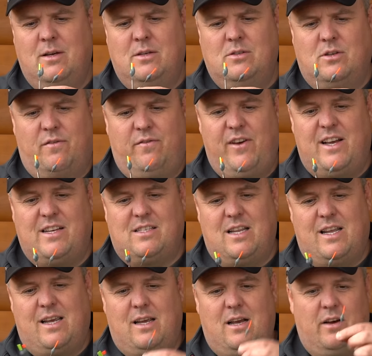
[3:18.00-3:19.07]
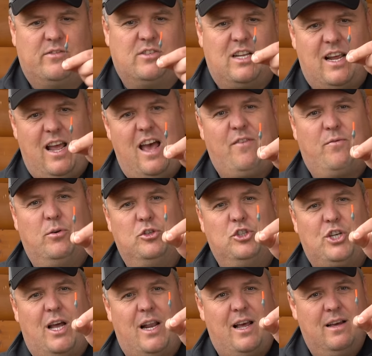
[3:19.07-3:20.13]
So firstly, obviously, F1
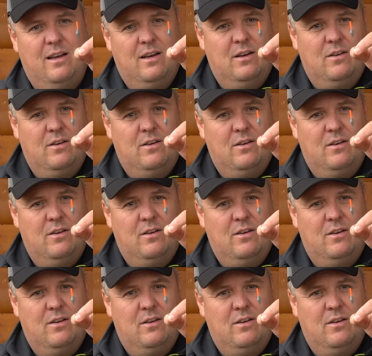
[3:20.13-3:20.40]
shallow,